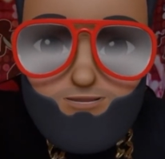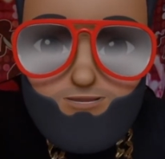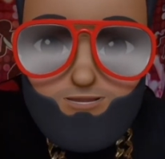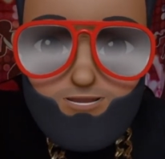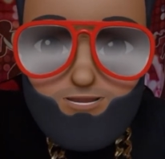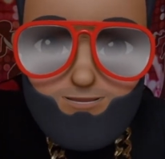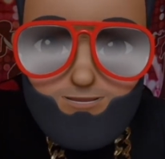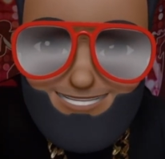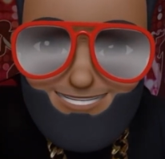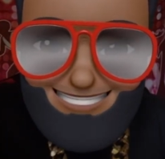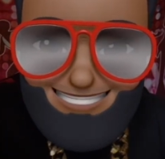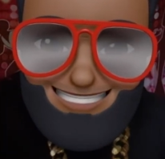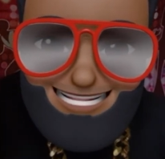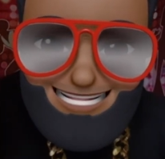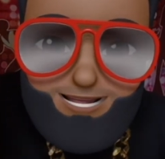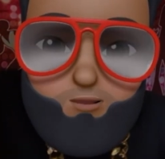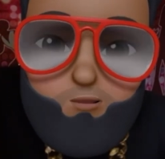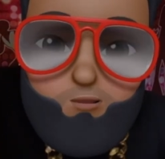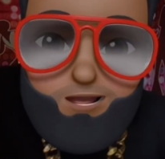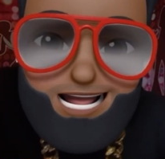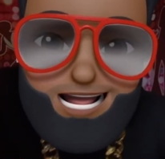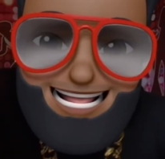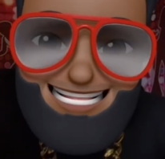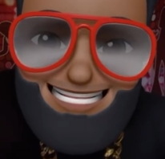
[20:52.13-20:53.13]
But she
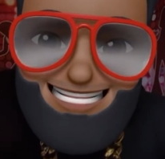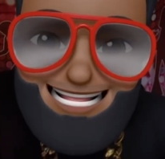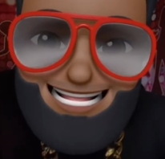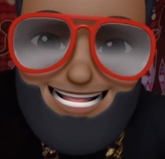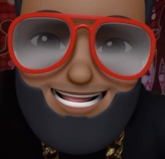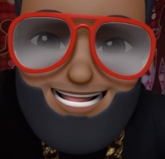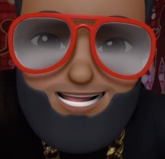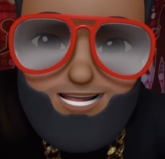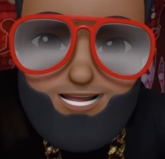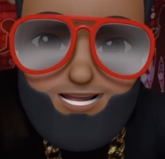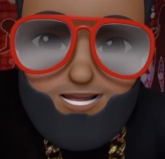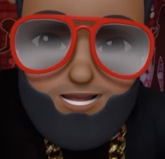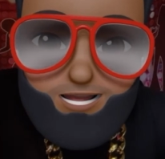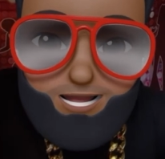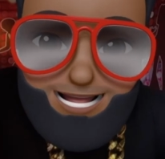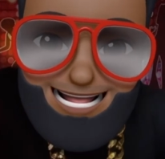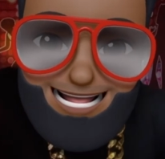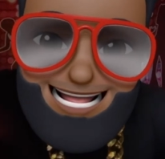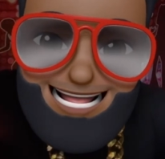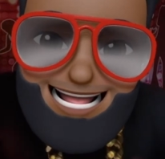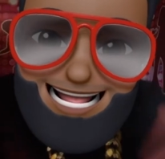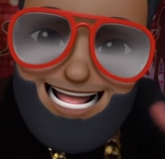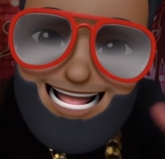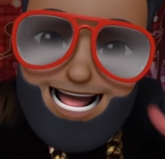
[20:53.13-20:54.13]
wasn't.
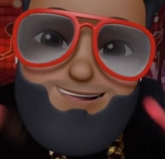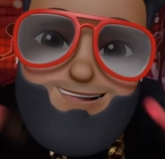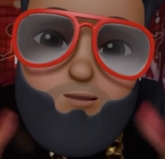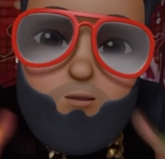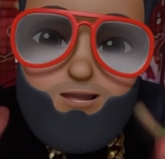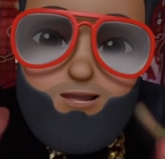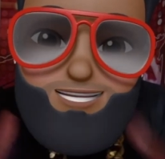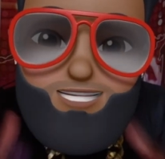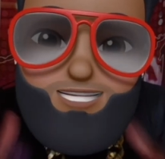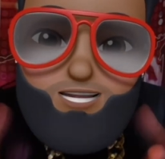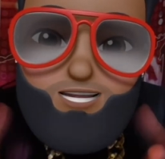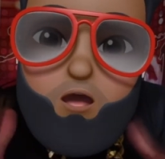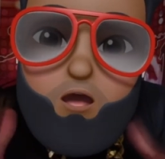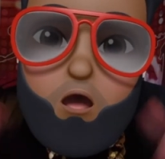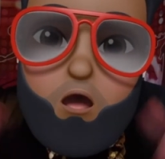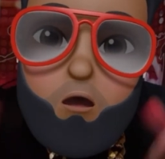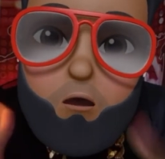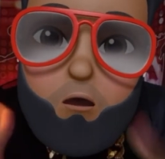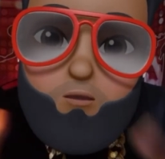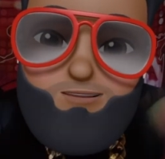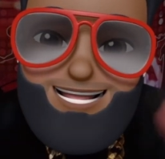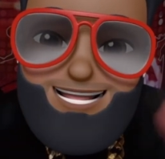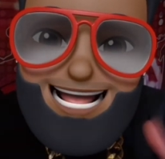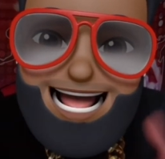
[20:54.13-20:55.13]
And that wasn't the
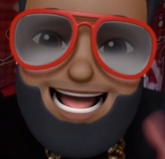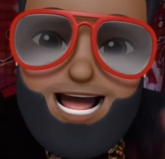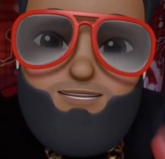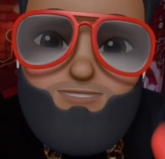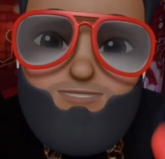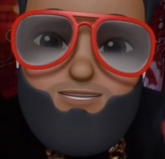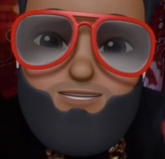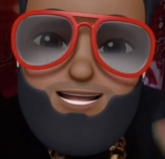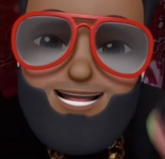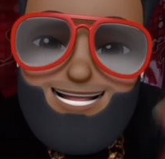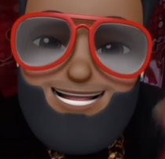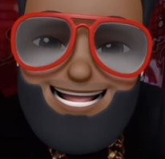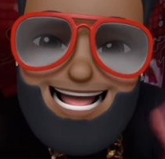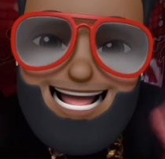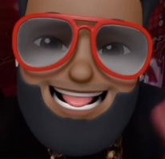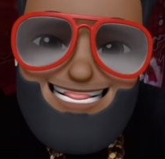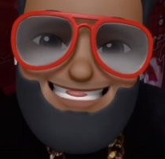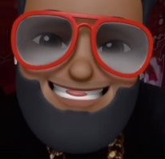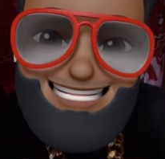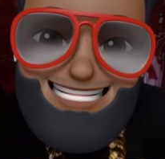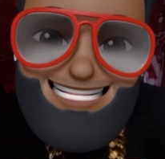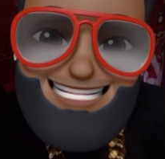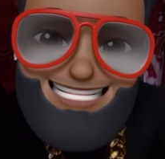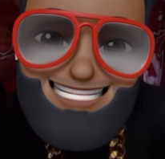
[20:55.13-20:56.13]
only African that
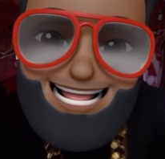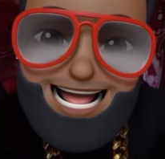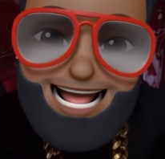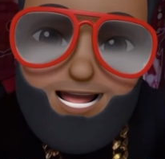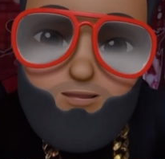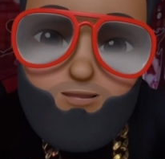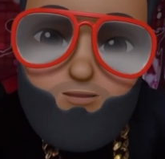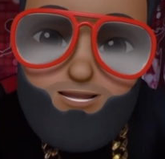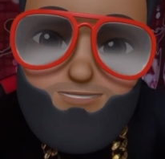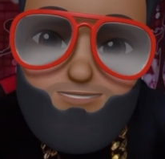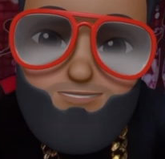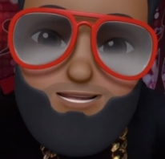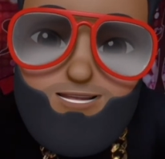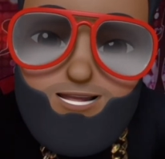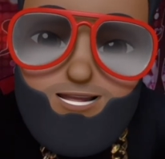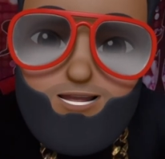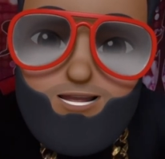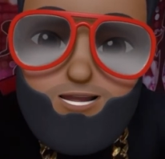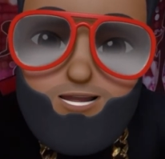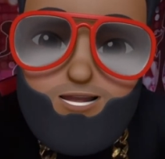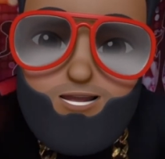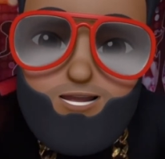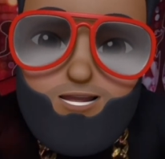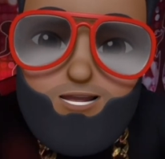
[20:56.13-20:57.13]
did that with me
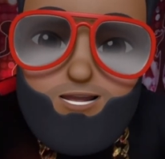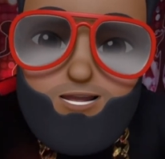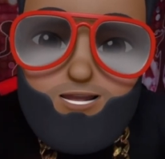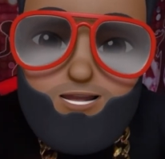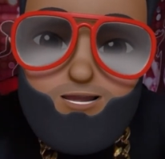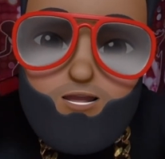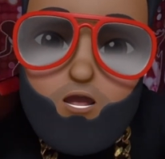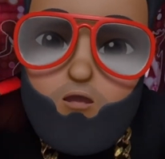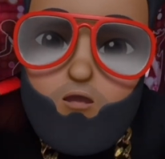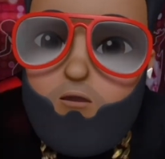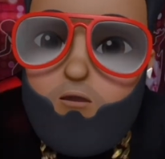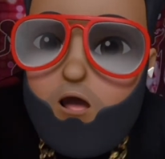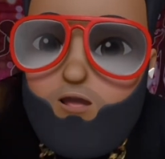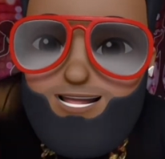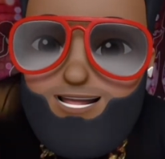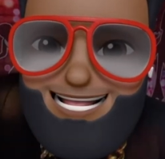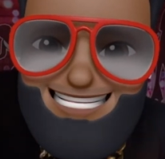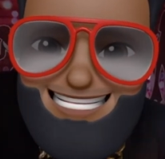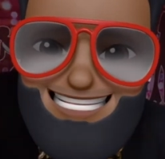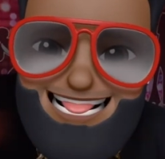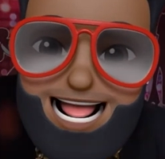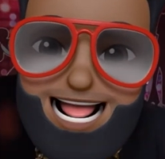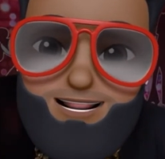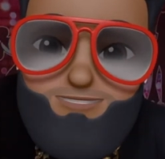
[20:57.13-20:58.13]
all
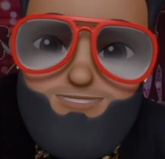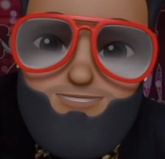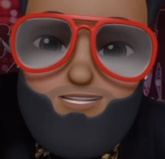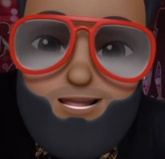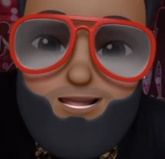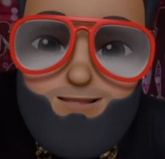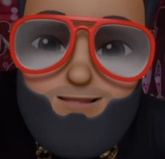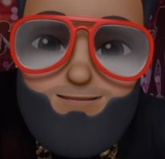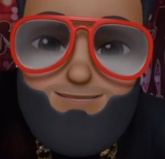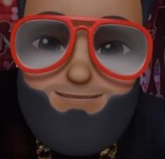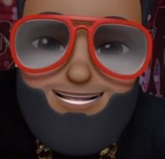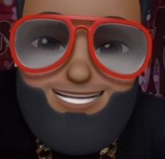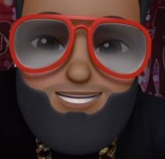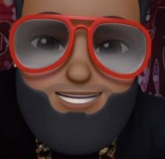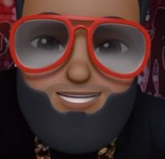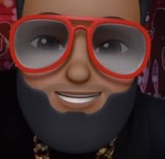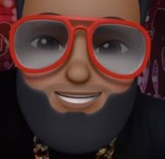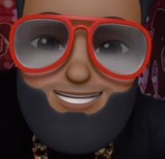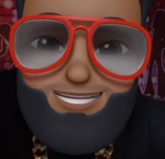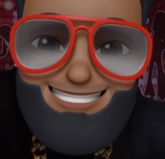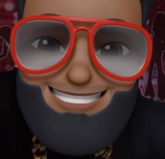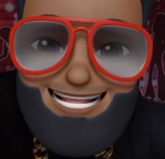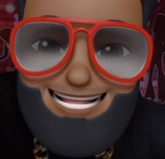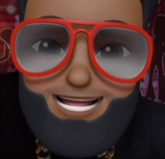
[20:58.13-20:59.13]
these African bitches,
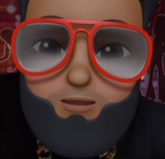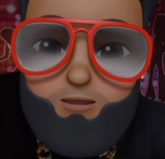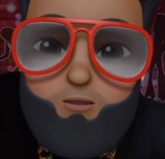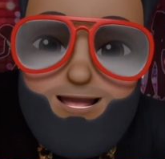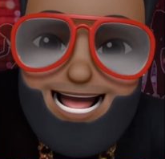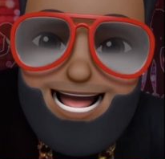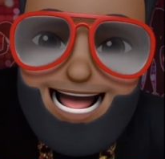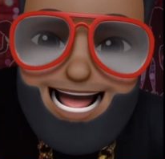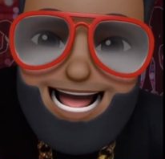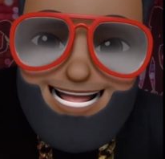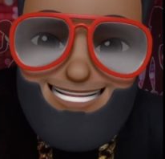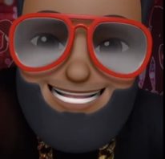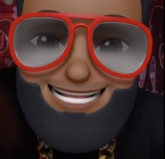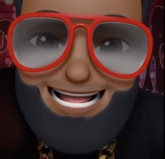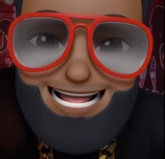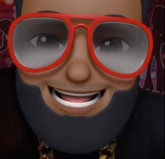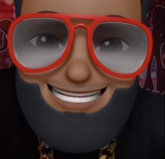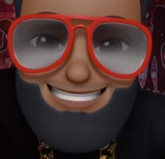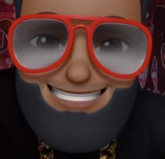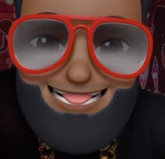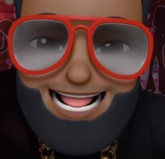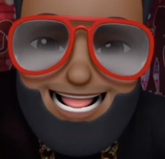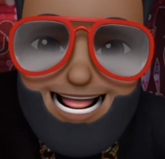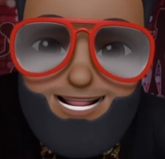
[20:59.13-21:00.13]
they don't act
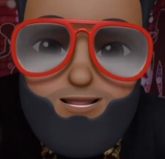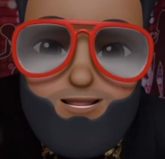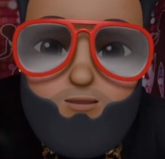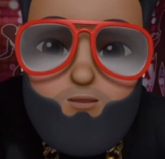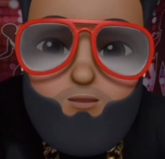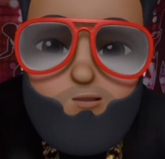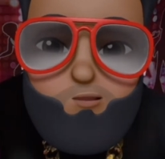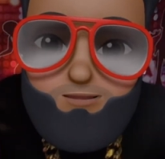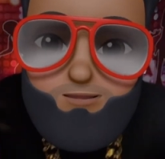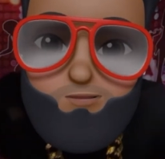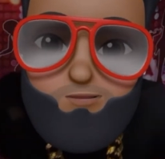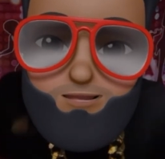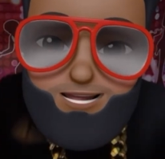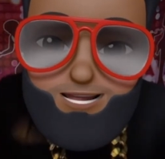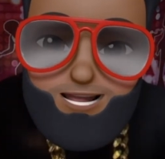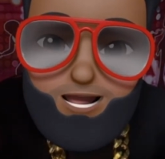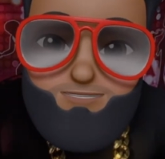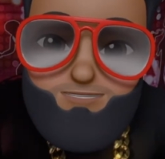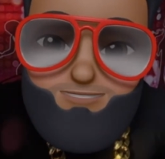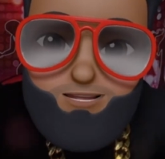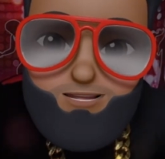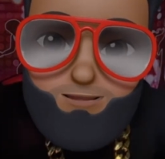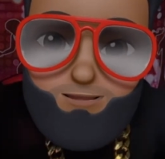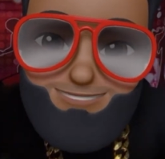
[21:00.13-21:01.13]
like that when it
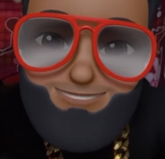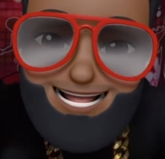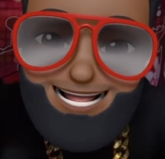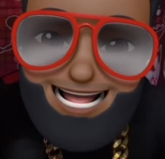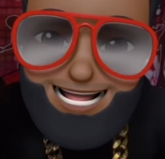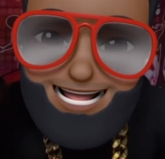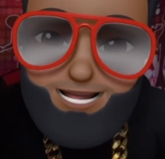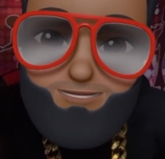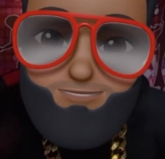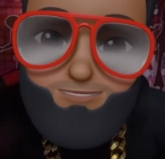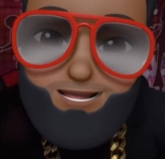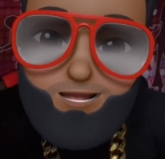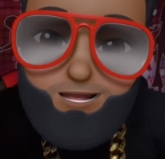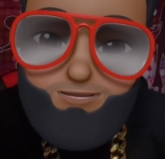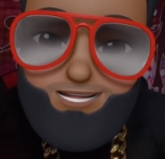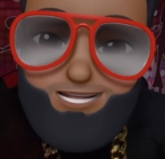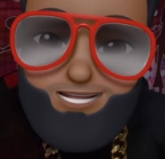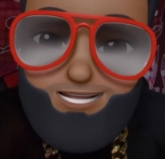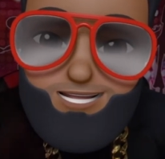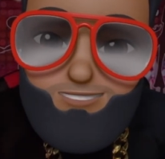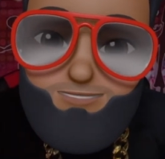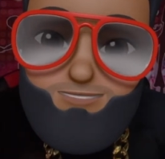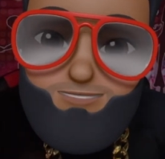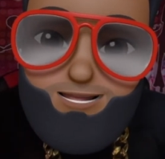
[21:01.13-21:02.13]
comes to black
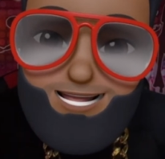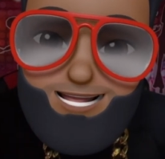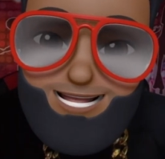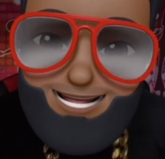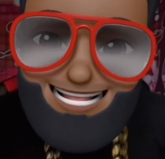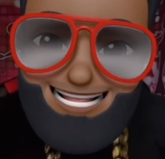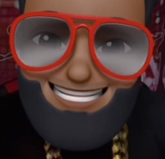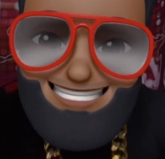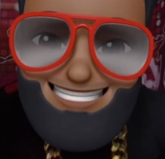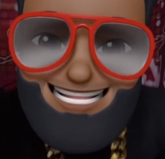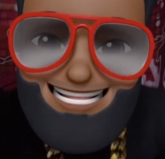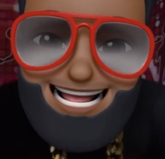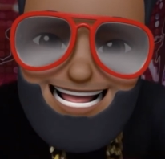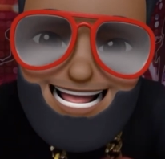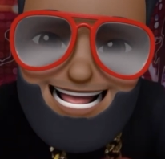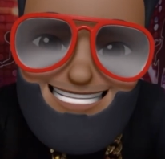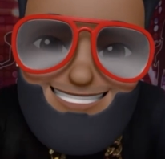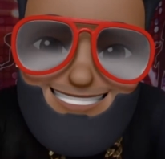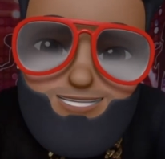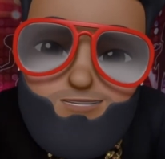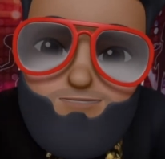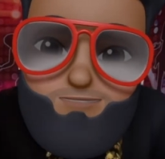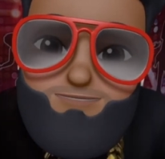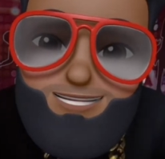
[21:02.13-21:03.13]
American men. They not
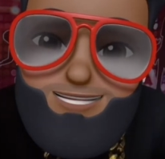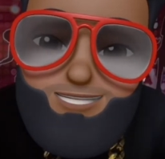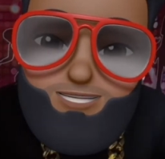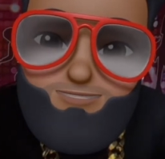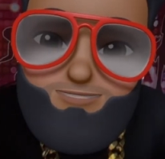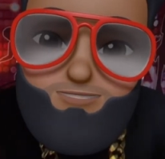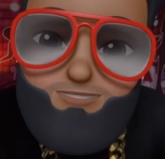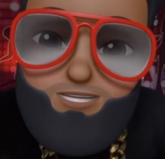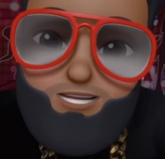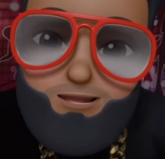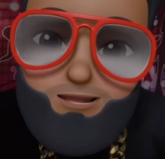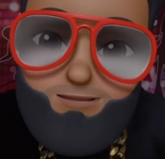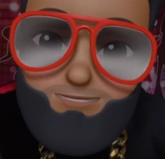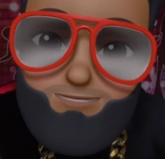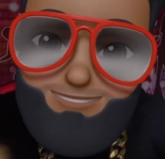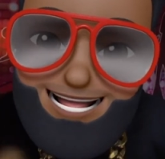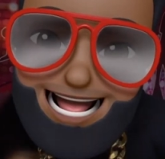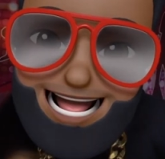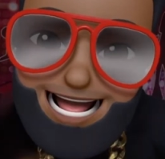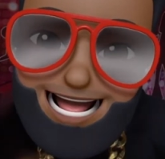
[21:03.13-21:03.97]
submissive to the black